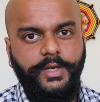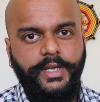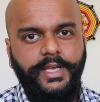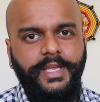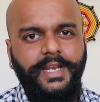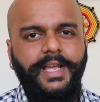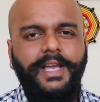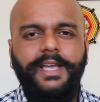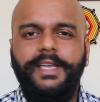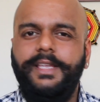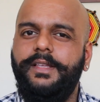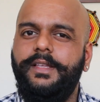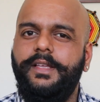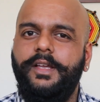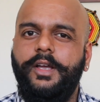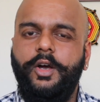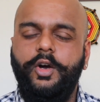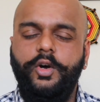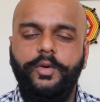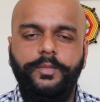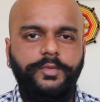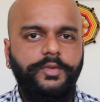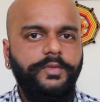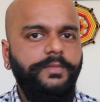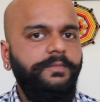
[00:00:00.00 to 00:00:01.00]
and I
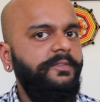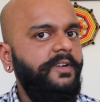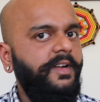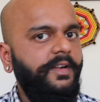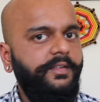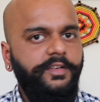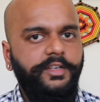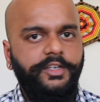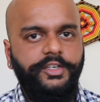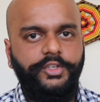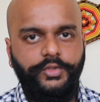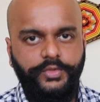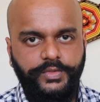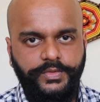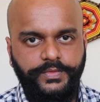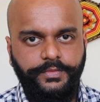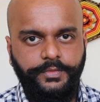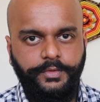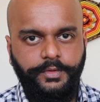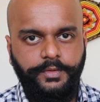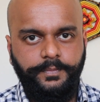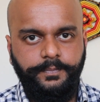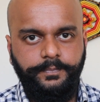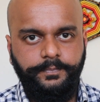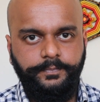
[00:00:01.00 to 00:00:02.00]
hope you found it
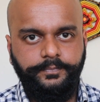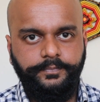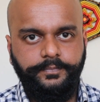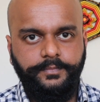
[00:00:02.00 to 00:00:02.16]
useful.